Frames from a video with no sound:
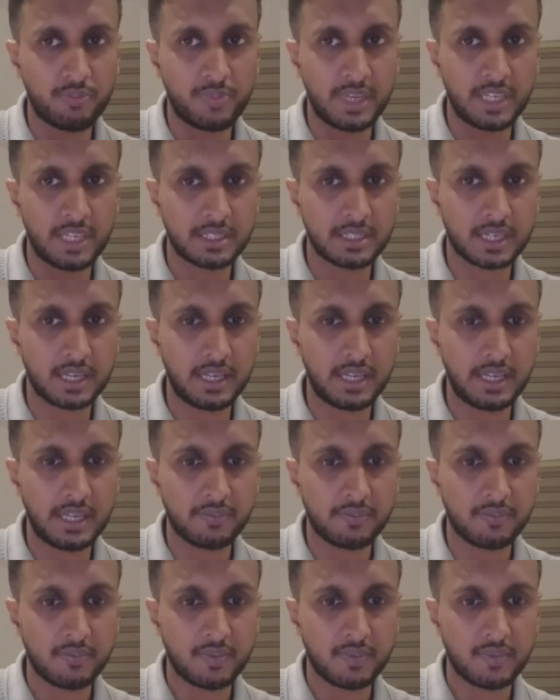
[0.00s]

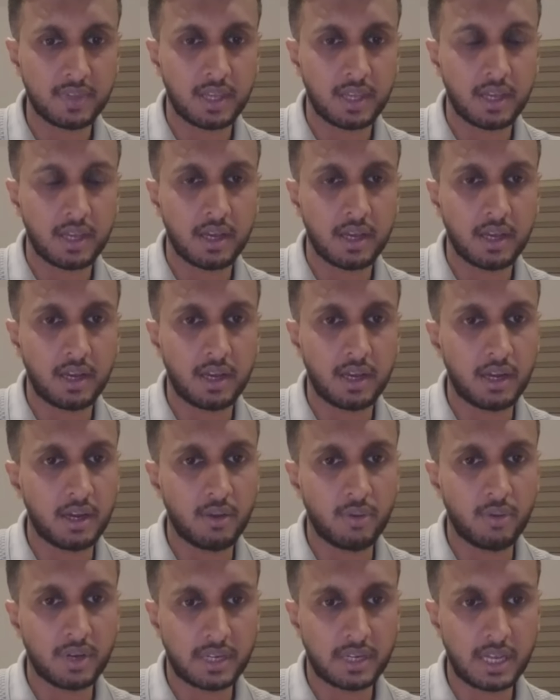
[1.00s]
basically, uh,
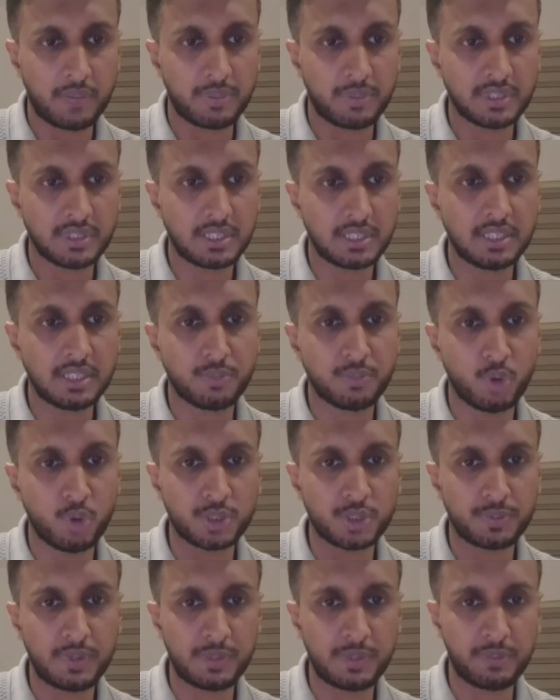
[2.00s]
what happens is
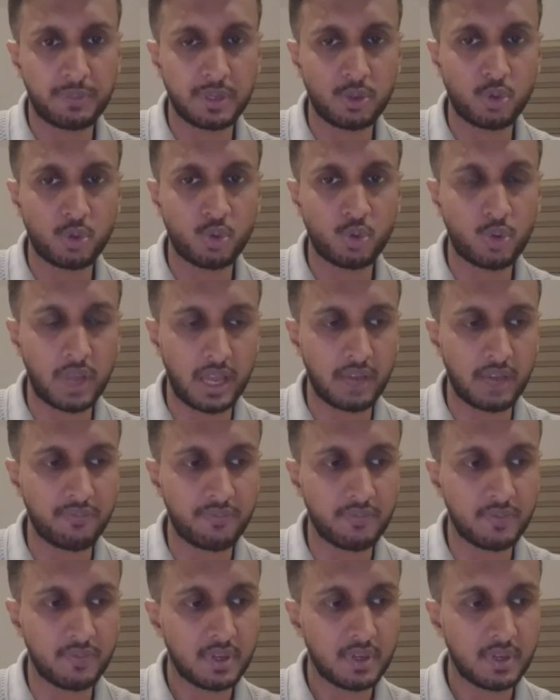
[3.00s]
most people who have
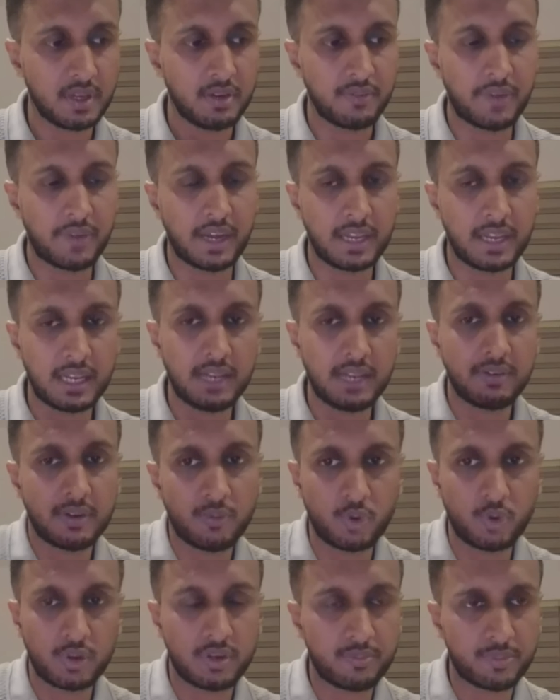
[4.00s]
fatty liver
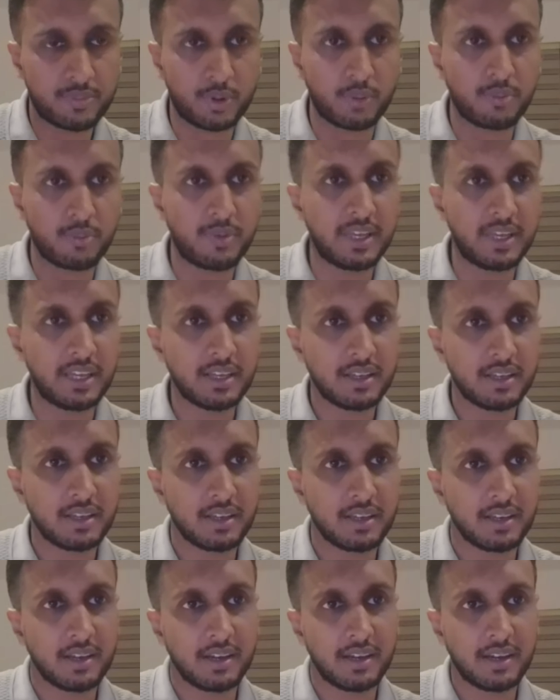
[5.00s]
would probably
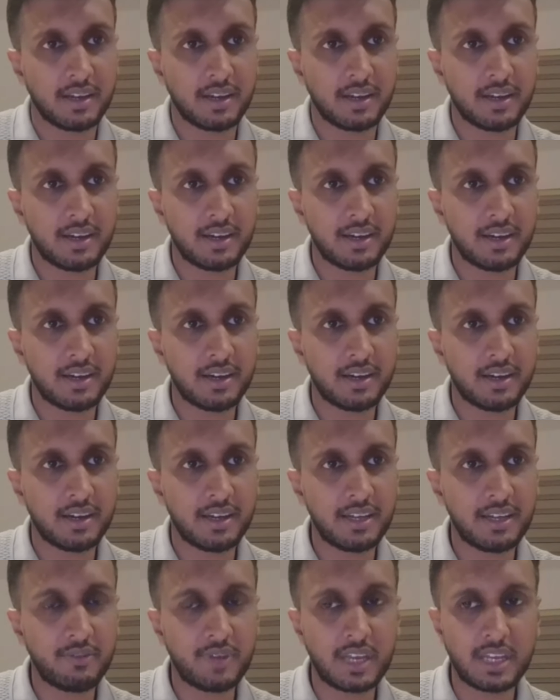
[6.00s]
uh,
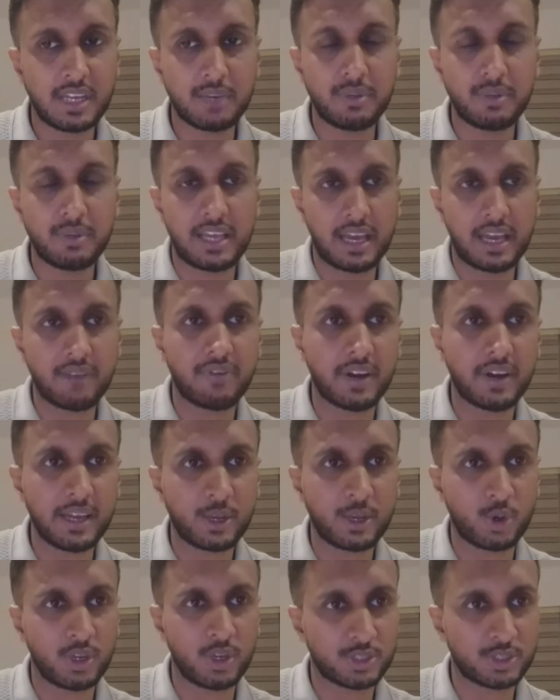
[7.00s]
invariably have high
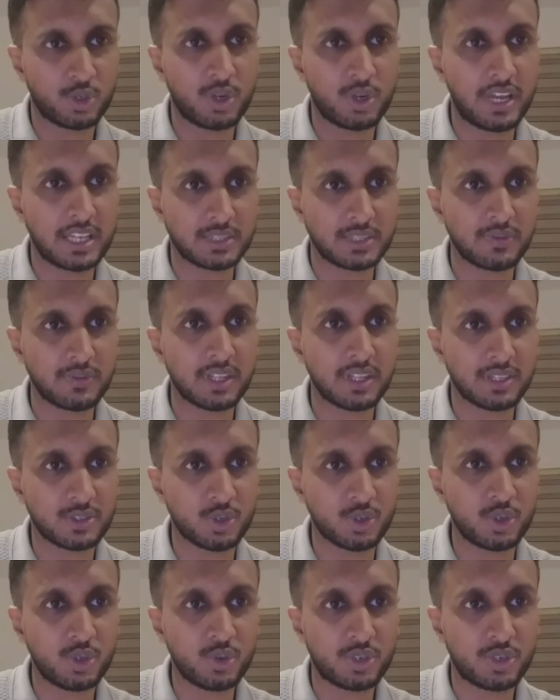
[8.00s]
cholesterol as well. So
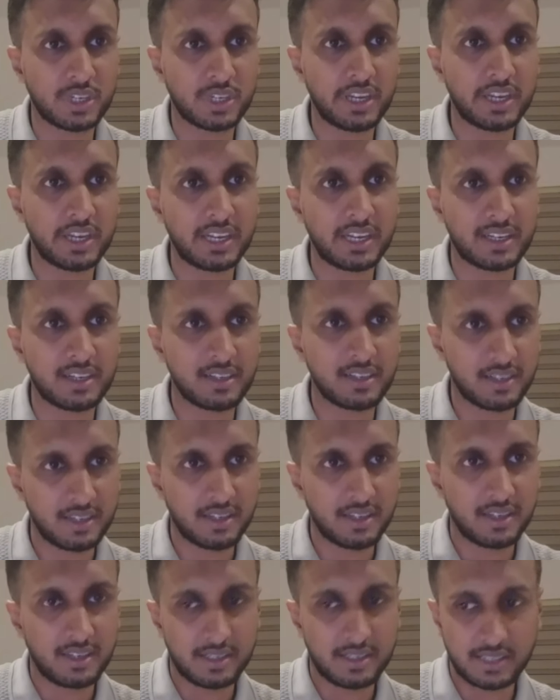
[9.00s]
you treat it
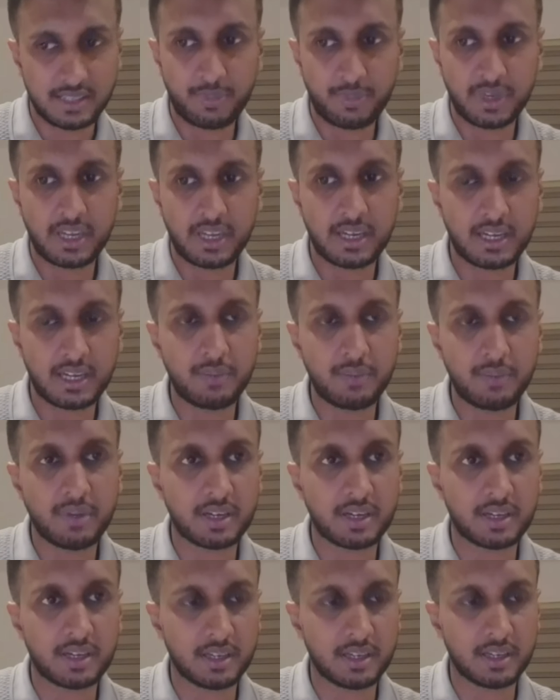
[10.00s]
separately,
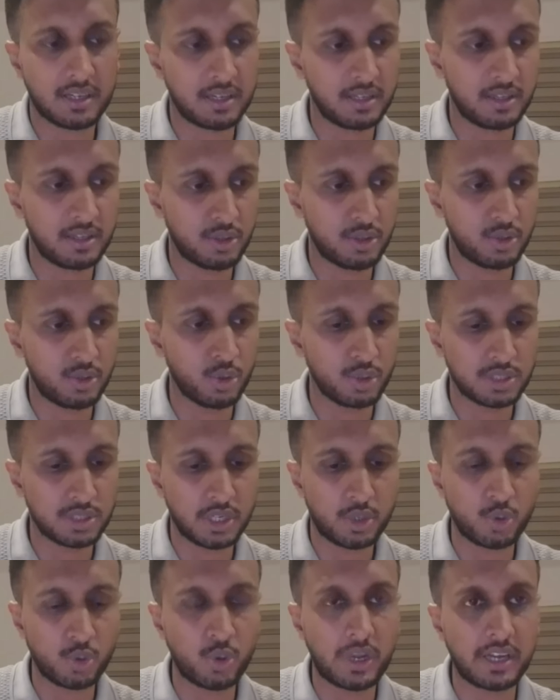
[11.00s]
but uh, those are
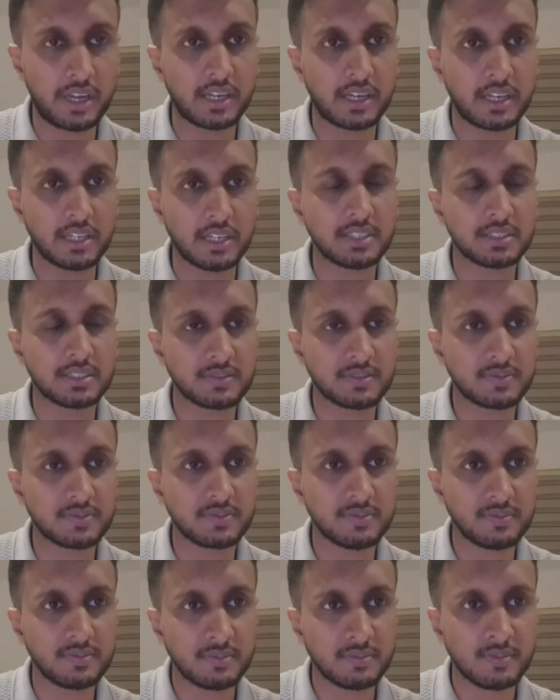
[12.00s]
two entities.
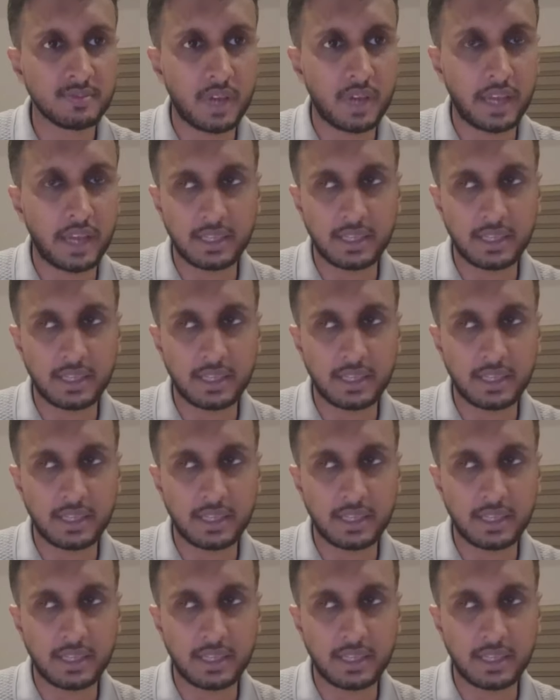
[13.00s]
I